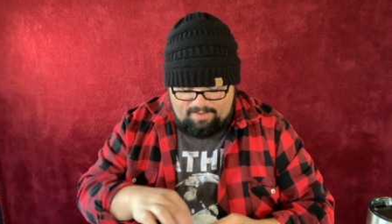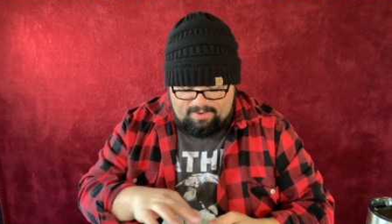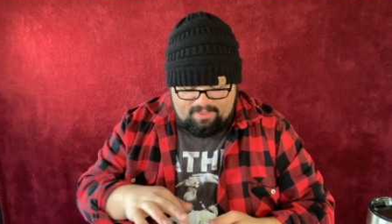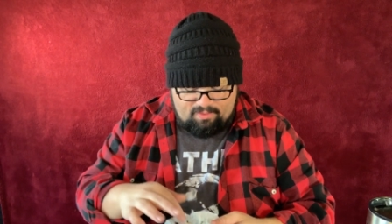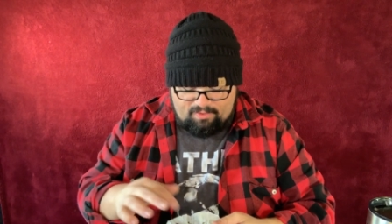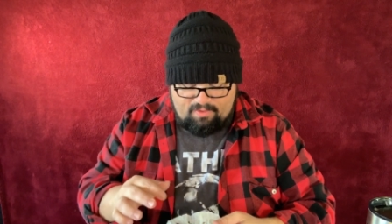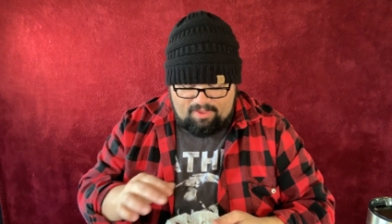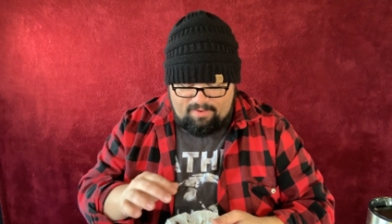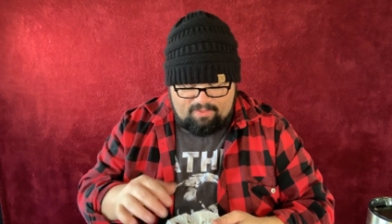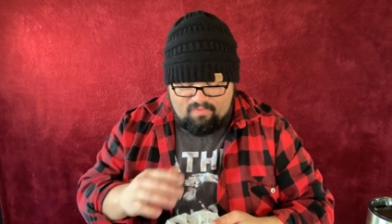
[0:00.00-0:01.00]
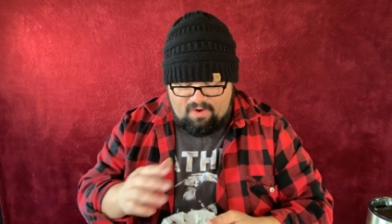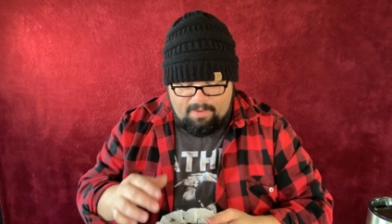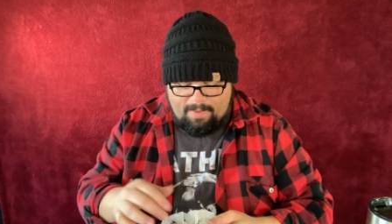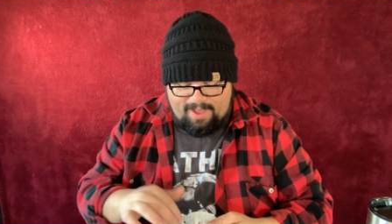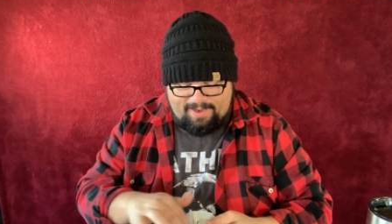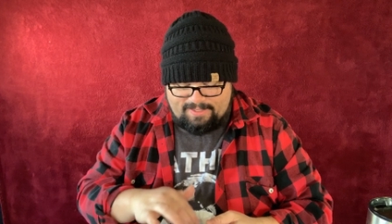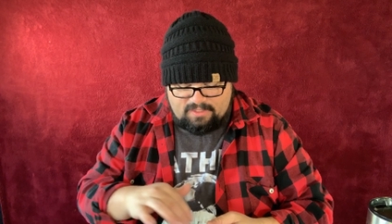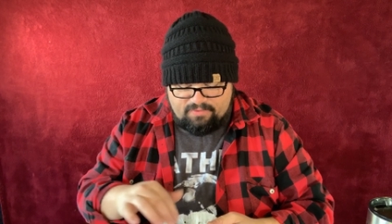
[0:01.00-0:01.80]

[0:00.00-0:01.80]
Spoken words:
I mean, it looks like it's very balanced.